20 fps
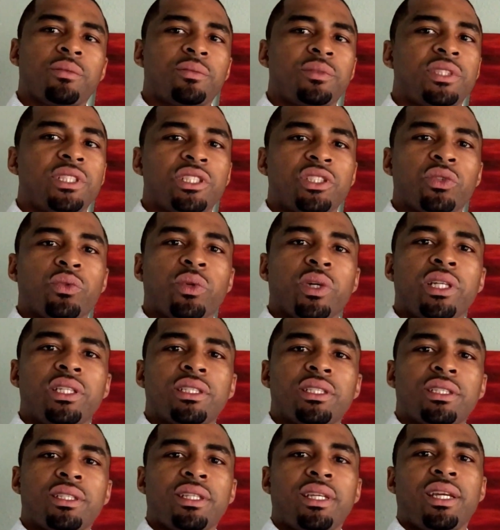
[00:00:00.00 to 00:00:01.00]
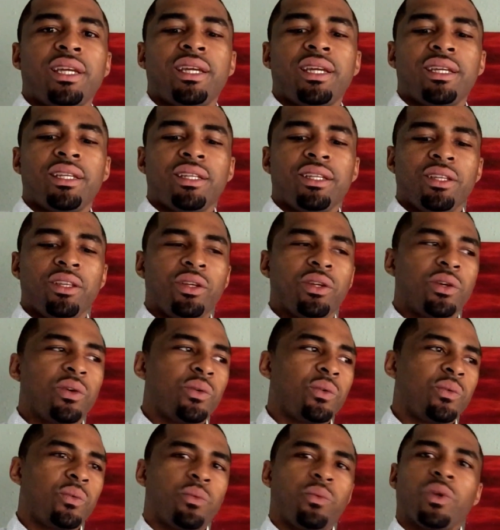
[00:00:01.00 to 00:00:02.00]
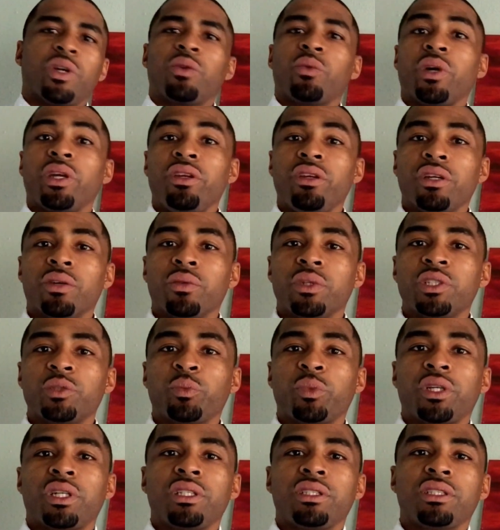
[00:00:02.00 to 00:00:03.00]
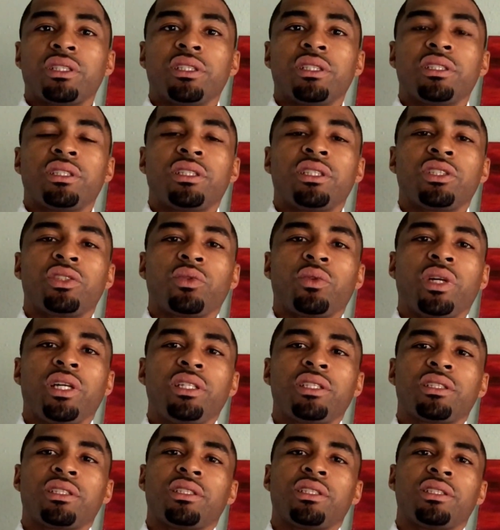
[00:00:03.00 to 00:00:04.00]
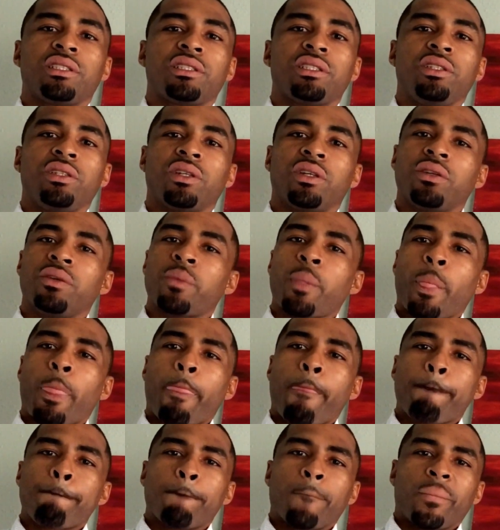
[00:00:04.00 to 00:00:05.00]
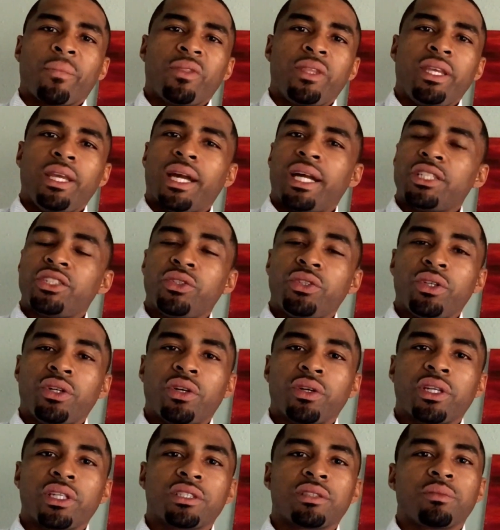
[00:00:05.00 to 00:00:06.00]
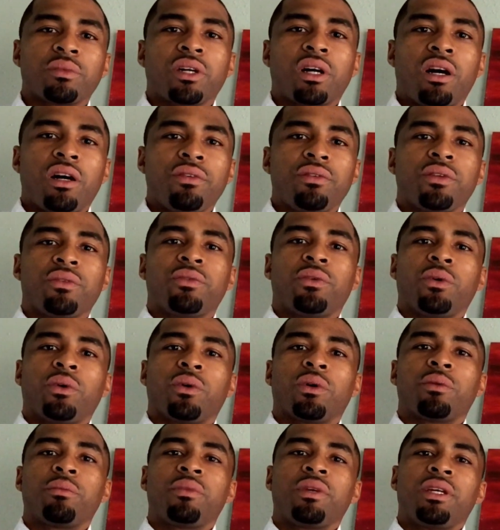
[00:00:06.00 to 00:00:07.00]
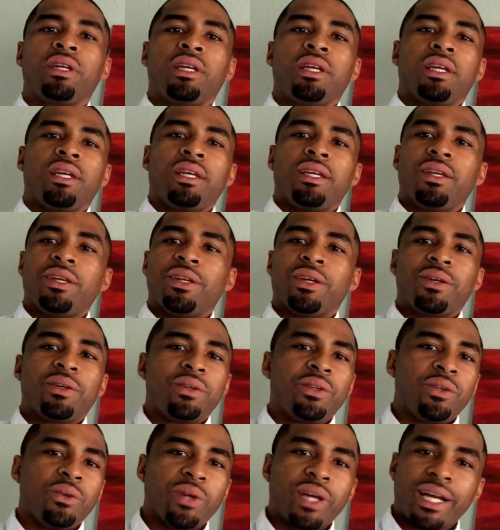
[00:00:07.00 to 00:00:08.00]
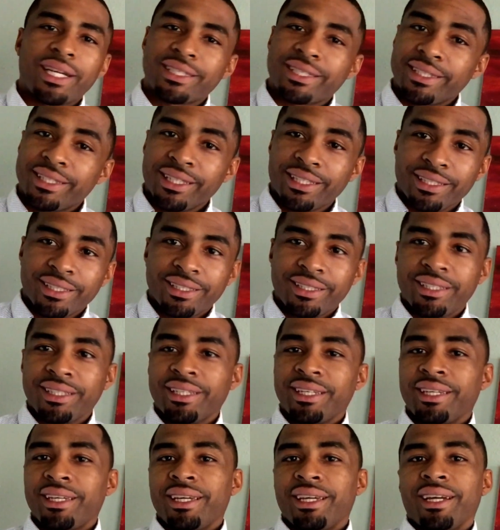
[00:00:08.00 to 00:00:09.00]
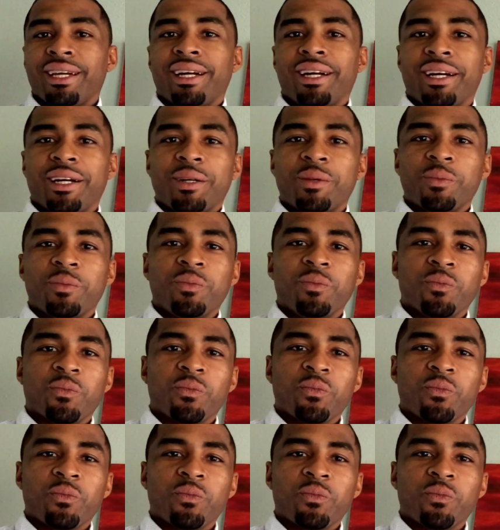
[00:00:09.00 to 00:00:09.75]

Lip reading: situation, and one way you can respond to the situation is, he asked you to go get some coffee for him. You accidentally um,